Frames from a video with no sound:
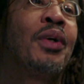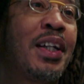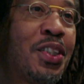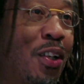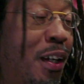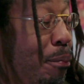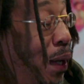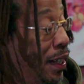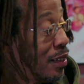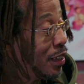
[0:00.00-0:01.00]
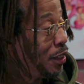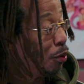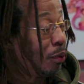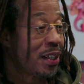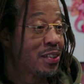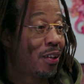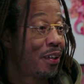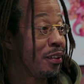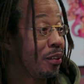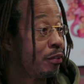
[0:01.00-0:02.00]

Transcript: When I started painting, or when I started the